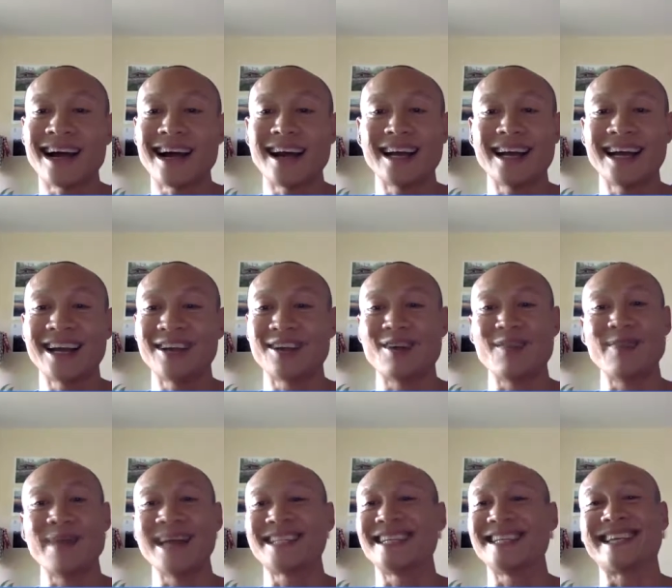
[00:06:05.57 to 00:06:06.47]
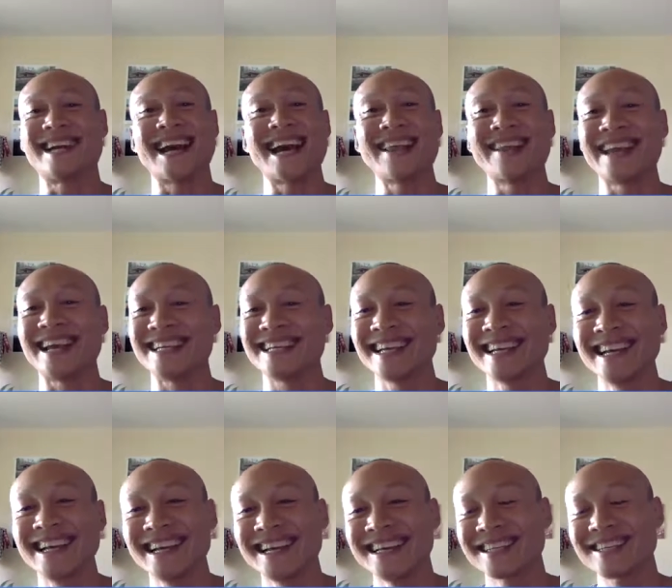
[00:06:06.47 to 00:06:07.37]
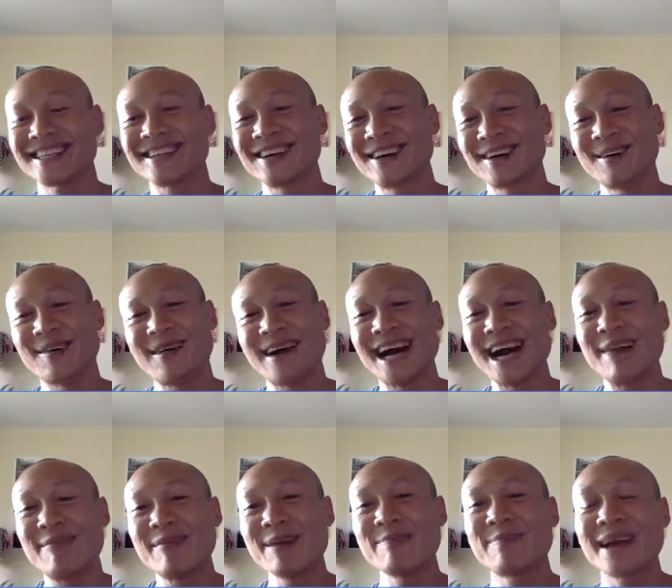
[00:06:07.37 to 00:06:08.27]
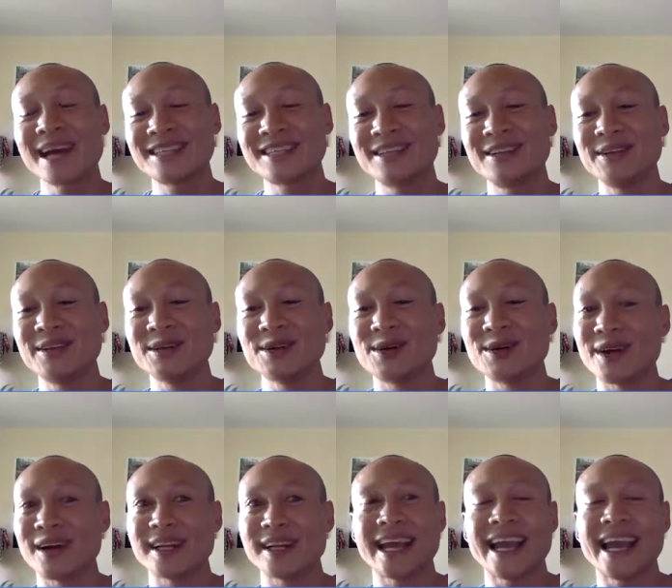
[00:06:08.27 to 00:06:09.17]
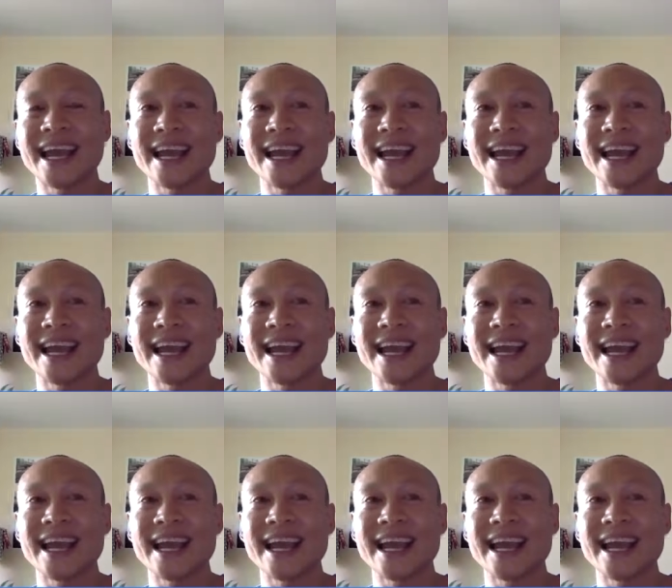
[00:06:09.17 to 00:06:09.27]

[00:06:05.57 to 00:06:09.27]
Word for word: I gotta go back to Thailand. So I went back to New York,